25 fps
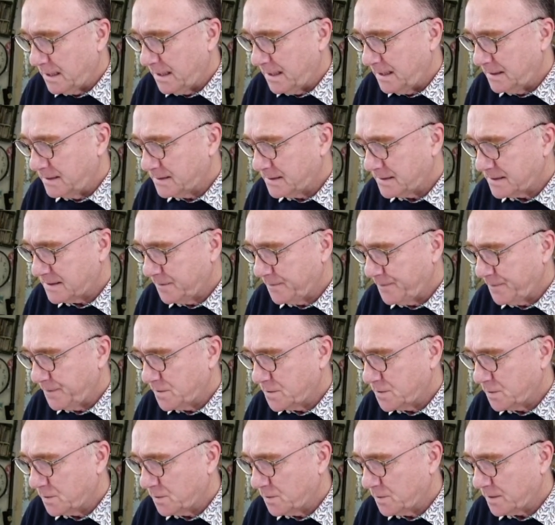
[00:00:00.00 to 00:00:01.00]
And so if you
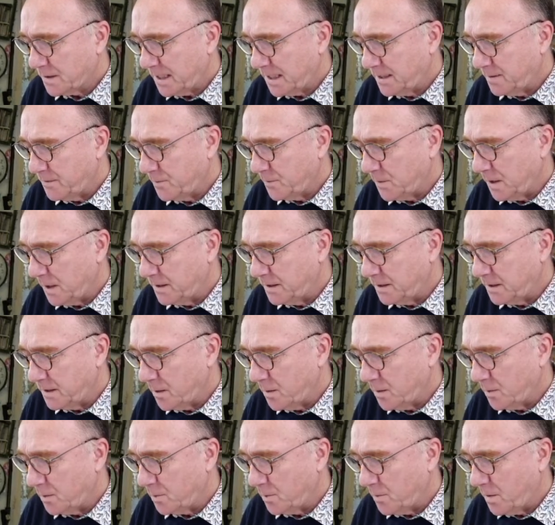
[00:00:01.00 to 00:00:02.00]
draw kind of a
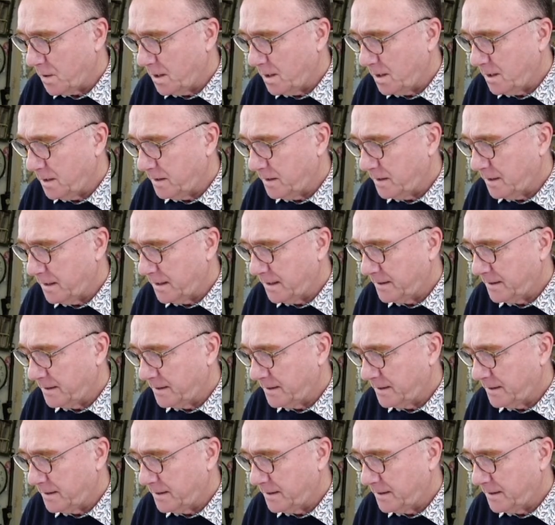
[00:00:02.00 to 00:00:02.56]
long one